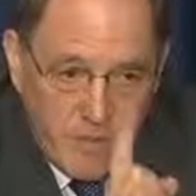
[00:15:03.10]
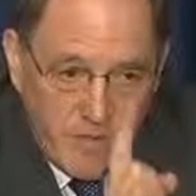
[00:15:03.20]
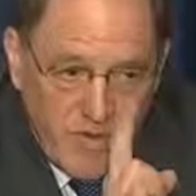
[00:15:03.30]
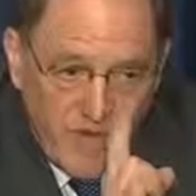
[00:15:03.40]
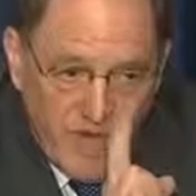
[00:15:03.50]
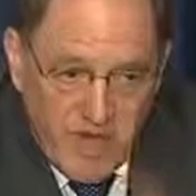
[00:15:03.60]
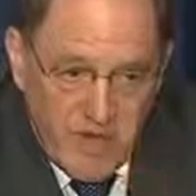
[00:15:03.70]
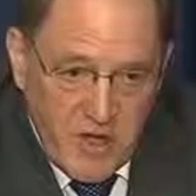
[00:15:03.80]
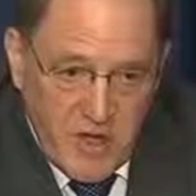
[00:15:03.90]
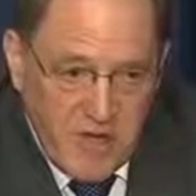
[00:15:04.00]
with the
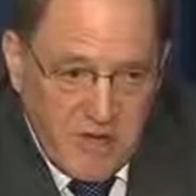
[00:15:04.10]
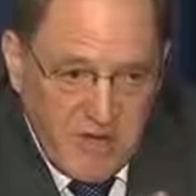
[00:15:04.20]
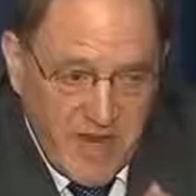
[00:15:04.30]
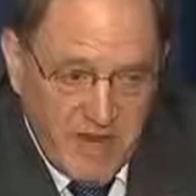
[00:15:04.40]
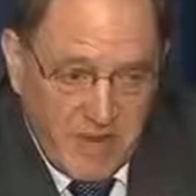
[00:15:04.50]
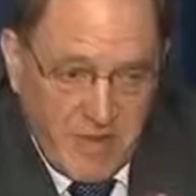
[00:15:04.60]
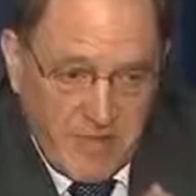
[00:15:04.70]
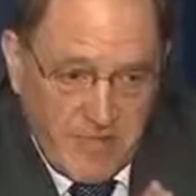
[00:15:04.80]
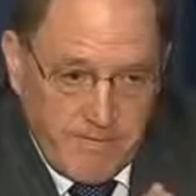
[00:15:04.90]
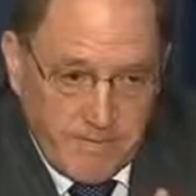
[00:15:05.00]
failure of investment,
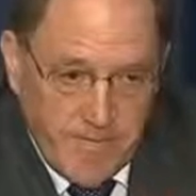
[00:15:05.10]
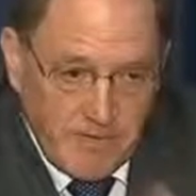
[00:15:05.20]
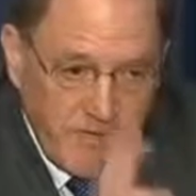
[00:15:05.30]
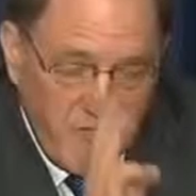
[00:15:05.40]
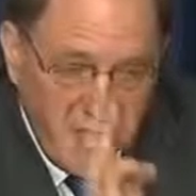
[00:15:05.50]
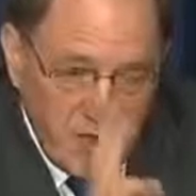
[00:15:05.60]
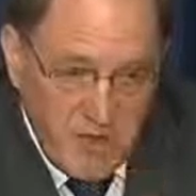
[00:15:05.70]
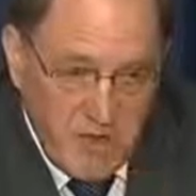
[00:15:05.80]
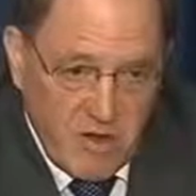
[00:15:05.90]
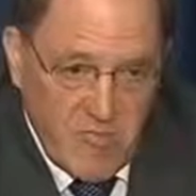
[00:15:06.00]
and with the
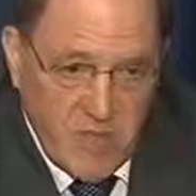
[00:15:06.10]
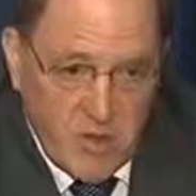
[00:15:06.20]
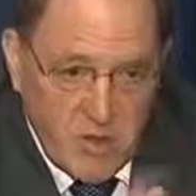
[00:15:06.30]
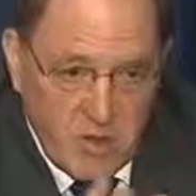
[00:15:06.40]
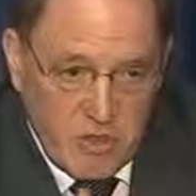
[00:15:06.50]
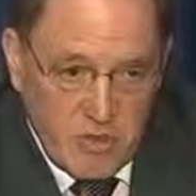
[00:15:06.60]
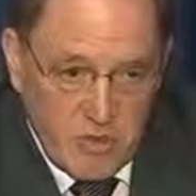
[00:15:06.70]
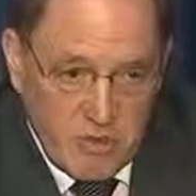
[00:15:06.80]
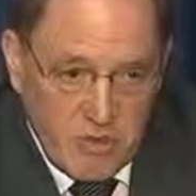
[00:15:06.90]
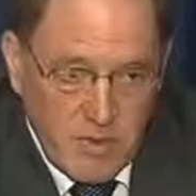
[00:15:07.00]
failure of social
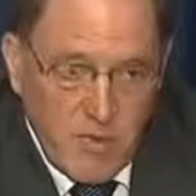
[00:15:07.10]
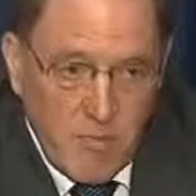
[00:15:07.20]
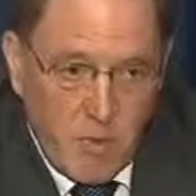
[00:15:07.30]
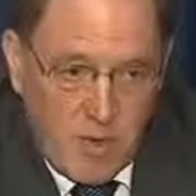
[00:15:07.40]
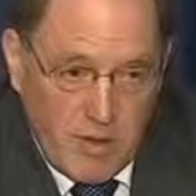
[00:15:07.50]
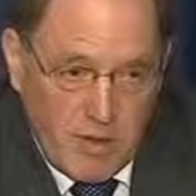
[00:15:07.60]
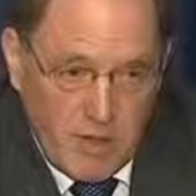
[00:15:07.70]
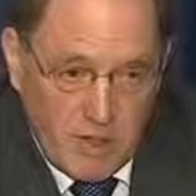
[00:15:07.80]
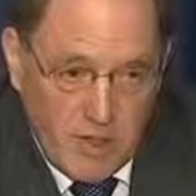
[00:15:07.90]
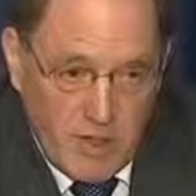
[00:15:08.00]
support
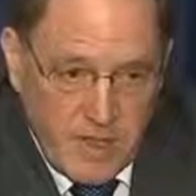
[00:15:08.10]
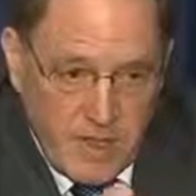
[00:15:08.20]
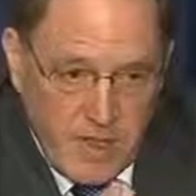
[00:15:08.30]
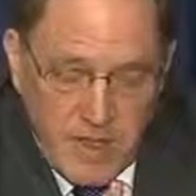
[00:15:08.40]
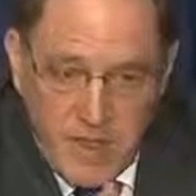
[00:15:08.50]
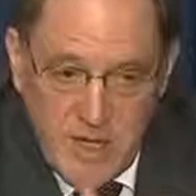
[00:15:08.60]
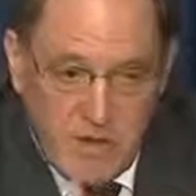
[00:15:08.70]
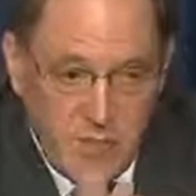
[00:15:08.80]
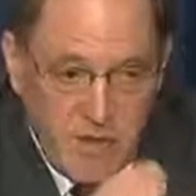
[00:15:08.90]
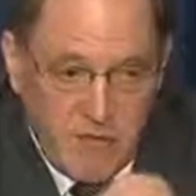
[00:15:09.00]
in the
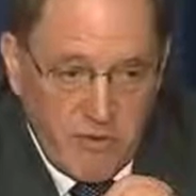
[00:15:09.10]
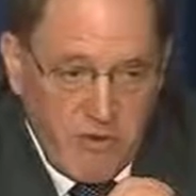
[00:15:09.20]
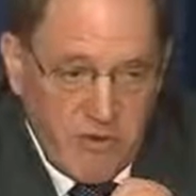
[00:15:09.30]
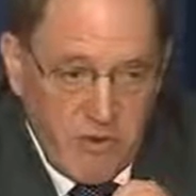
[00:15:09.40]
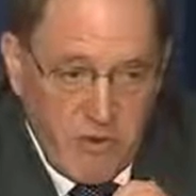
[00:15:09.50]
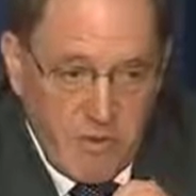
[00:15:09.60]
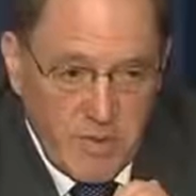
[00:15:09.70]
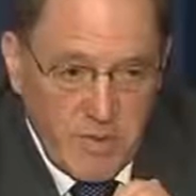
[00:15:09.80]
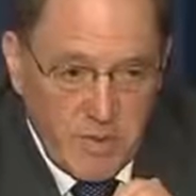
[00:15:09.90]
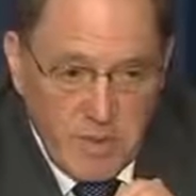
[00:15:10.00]
periphery of Europe,
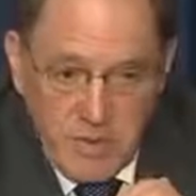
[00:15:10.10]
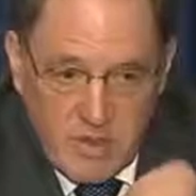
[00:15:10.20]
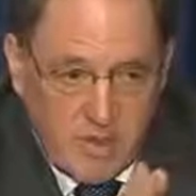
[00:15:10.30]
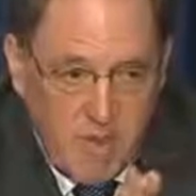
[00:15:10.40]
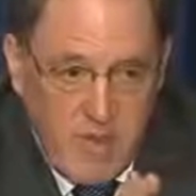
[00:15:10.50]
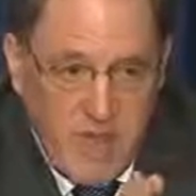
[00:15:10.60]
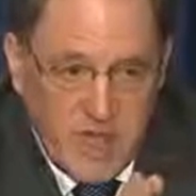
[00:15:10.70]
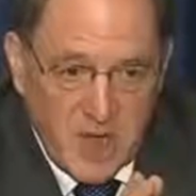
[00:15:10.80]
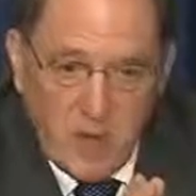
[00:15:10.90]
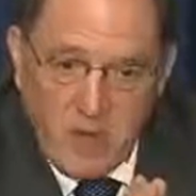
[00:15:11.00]
these are all
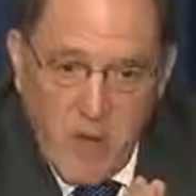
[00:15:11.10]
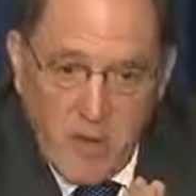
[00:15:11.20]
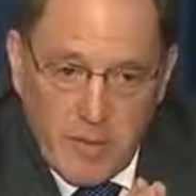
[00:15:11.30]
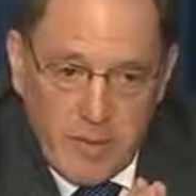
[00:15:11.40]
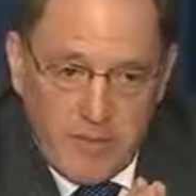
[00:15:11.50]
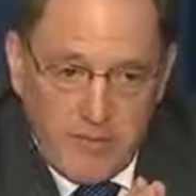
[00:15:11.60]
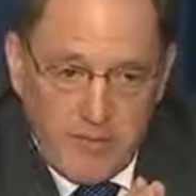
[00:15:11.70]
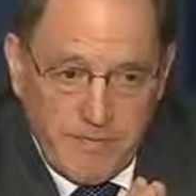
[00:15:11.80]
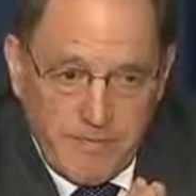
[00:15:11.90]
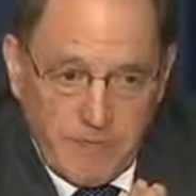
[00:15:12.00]
manageable problems.
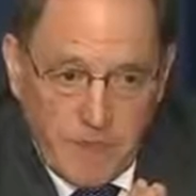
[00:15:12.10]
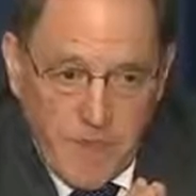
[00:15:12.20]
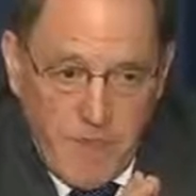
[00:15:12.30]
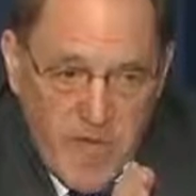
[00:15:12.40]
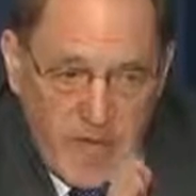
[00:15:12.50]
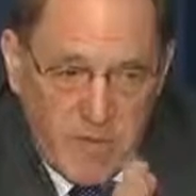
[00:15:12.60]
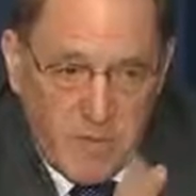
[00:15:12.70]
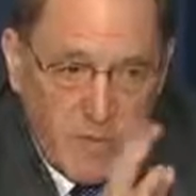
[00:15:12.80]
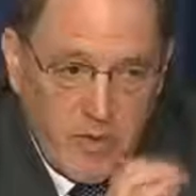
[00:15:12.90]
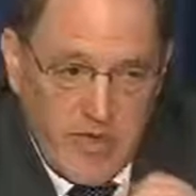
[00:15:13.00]
They're
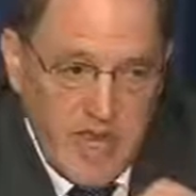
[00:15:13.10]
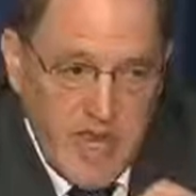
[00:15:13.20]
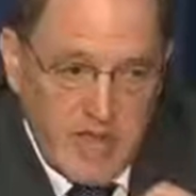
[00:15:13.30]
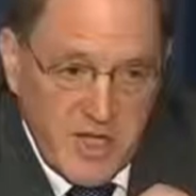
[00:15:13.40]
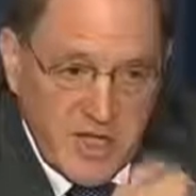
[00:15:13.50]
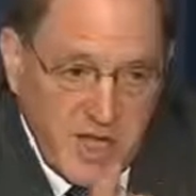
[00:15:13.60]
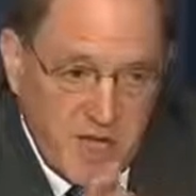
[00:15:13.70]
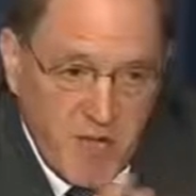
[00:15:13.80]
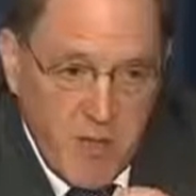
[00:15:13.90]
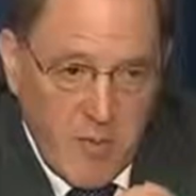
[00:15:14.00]
manageable within the existing
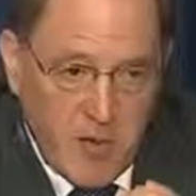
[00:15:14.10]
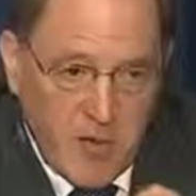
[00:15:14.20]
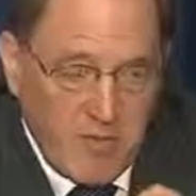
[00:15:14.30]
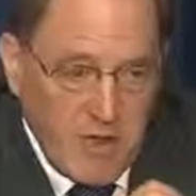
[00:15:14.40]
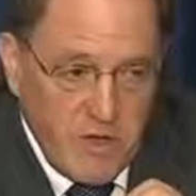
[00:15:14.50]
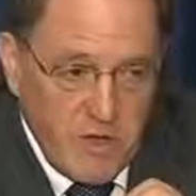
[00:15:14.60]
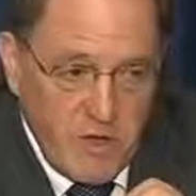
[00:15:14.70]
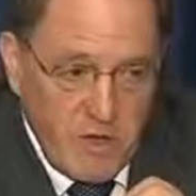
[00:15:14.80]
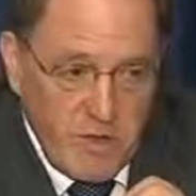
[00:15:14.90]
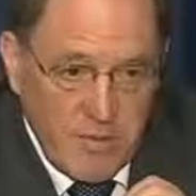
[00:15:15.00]
framework of the
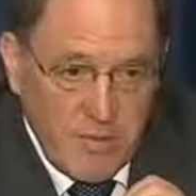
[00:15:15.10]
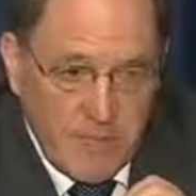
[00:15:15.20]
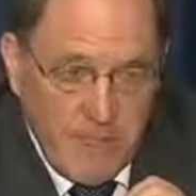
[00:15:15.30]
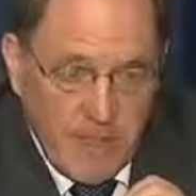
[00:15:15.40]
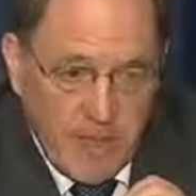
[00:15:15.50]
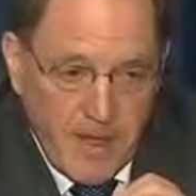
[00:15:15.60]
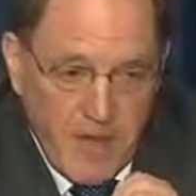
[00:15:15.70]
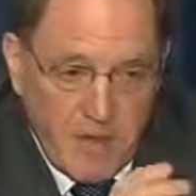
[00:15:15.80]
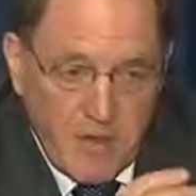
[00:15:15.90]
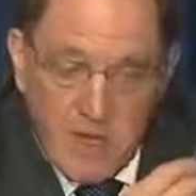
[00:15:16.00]
Eurozone, and
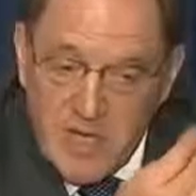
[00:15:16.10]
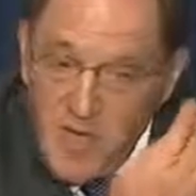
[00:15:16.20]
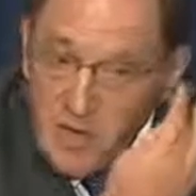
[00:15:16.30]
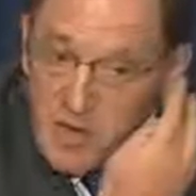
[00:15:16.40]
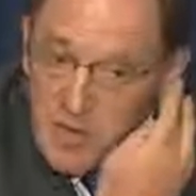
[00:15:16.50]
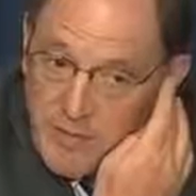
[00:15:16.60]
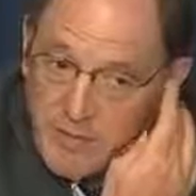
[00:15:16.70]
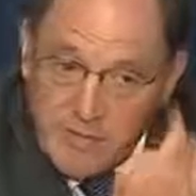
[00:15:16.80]
they could be dealt with.